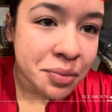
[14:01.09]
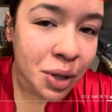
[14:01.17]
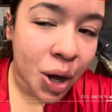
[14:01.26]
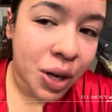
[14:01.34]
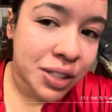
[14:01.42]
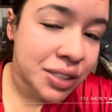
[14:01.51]

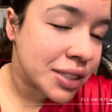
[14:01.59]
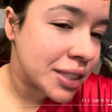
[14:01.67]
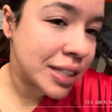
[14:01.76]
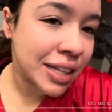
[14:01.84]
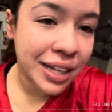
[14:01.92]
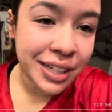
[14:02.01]
Honestly,
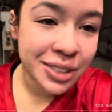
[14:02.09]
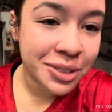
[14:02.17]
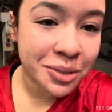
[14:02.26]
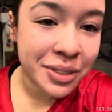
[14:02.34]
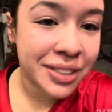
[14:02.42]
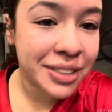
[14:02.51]
like I just
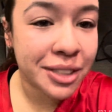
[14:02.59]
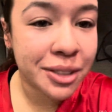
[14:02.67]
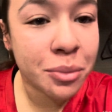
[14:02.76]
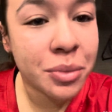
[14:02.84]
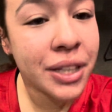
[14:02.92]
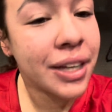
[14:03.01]
want to see
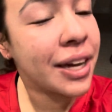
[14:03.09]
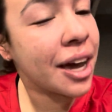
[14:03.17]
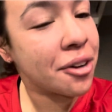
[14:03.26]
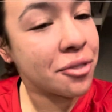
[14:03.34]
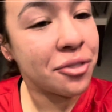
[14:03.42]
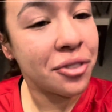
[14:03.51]
play,
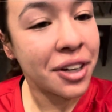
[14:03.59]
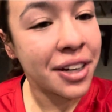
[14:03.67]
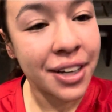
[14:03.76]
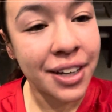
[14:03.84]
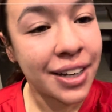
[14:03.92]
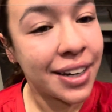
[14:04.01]
have fun,
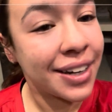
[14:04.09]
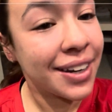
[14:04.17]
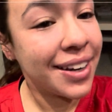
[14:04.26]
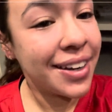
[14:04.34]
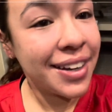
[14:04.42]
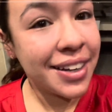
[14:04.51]
and
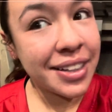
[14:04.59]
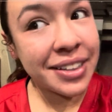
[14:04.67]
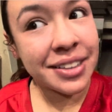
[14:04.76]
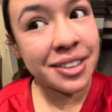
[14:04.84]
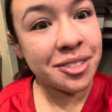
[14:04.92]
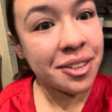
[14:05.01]

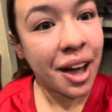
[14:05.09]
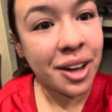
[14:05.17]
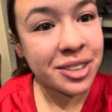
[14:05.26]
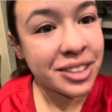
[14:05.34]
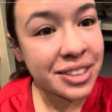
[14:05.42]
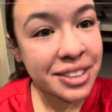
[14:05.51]
I'll
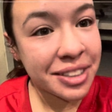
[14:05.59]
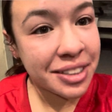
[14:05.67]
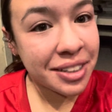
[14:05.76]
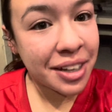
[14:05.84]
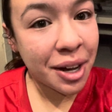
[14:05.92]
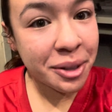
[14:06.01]
just
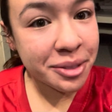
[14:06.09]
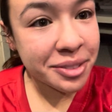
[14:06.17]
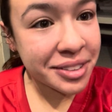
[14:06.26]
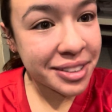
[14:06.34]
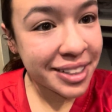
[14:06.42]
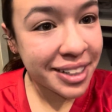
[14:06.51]
see how
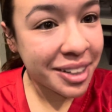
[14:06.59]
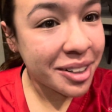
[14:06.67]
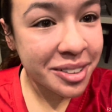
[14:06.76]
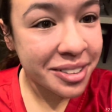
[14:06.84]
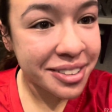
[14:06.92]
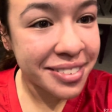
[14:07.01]
today
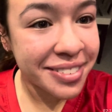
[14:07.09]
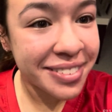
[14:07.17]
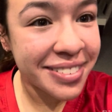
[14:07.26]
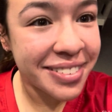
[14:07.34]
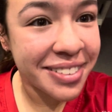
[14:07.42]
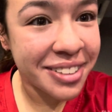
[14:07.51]
goes.
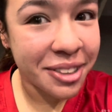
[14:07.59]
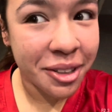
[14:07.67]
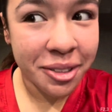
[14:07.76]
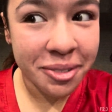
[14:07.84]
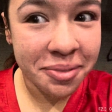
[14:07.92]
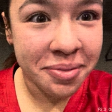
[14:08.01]
So
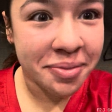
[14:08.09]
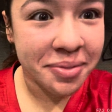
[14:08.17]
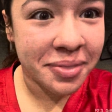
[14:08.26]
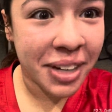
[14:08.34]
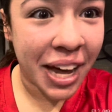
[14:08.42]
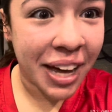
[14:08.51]

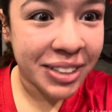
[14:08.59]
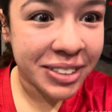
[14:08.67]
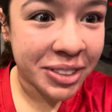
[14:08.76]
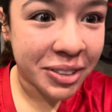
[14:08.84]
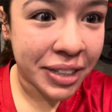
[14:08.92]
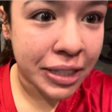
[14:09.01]
I'll
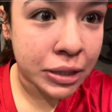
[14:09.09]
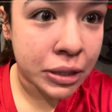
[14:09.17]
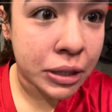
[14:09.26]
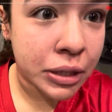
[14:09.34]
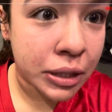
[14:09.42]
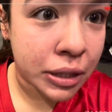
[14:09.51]
see you guys
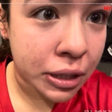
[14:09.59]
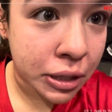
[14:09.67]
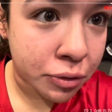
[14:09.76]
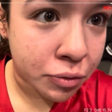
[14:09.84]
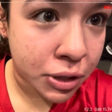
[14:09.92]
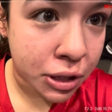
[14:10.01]
in the
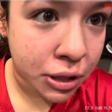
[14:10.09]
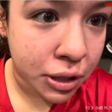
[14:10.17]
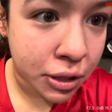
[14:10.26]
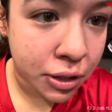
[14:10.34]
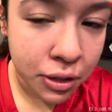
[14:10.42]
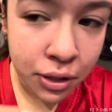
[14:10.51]
convention
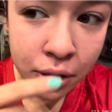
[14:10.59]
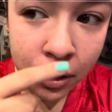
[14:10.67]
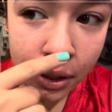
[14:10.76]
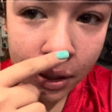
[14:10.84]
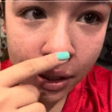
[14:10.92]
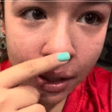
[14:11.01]
center.
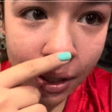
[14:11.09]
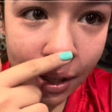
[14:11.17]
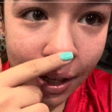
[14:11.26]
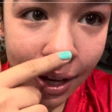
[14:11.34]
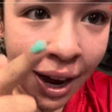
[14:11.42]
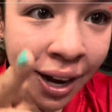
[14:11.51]

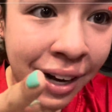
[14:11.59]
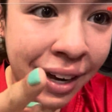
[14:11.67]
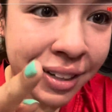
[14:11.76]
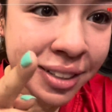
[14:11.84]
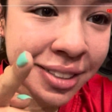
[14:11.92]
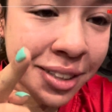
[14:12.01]
I
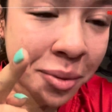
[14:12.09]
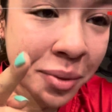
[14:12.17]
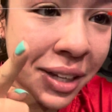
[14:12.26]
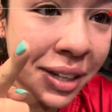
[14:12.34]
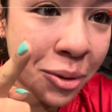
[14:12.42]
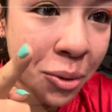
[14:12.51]
lied because I'm
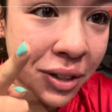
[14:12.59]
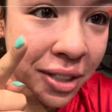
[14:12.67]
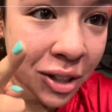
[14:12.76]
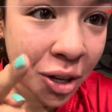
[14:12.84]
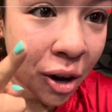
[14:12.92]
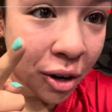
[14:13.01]
getting Wanda
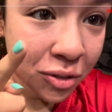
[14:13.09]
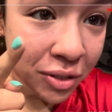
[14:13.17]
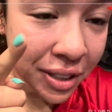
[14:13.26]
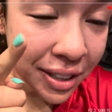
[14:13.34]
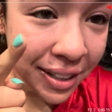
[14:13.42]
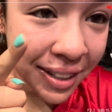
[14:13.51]

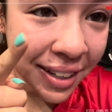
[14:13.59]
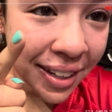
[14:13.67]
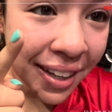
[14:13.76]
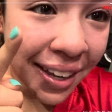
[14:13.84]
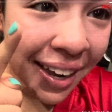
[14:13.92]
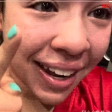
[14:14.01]
coffee,
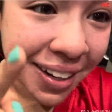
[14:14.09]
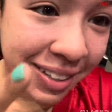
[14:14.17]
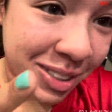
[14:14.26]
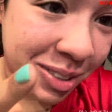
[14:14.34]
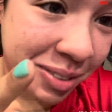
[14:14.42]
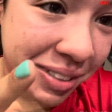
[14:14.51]
and I
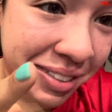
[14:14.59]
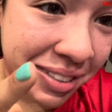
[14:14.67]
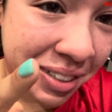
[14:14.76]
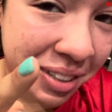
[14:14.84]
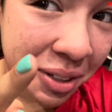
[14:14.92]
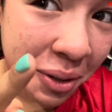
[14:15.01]
just want to
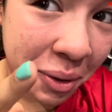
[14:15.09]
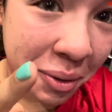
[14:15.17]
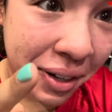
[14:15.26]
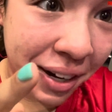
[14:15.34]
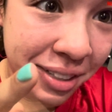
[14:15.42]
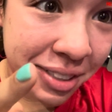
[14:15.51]
see her
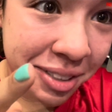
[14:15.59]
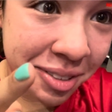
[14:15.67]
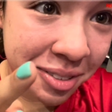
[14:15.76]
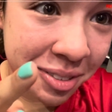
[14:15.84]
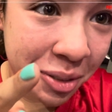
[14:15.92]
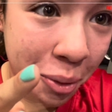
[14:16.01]

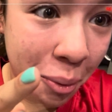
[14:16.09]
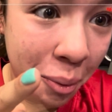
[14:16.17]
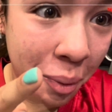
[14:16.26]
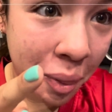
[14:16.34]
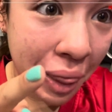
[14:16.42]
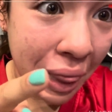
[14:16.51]
reaction. So
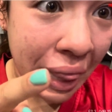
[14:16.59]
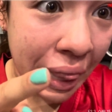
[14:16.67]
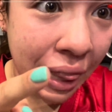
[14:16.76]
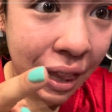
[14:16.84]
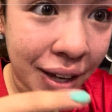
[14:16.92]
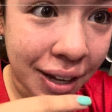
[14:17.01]

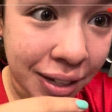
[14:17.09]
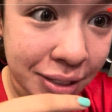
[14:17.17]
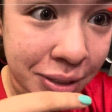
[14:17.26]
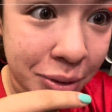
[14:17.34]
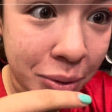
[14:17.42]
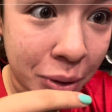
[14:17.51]
I'll
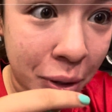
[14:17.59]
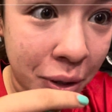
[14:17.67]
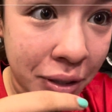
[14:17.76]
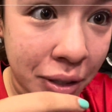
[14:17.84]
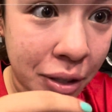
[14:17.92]
see you in the court.